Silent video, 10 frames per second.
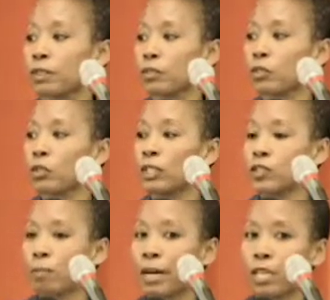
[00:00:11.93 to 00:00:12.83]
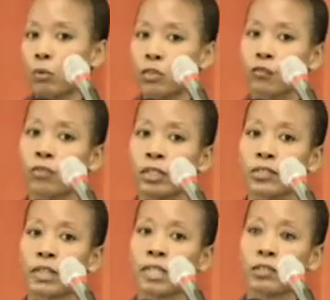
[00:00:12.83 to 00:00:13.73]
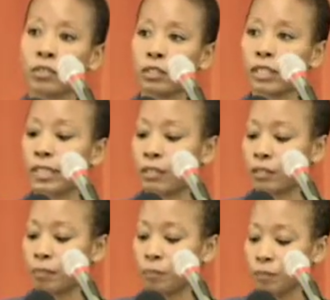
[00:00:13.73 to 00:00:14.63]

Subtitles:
So you need somebody with a fresh eye to look at it.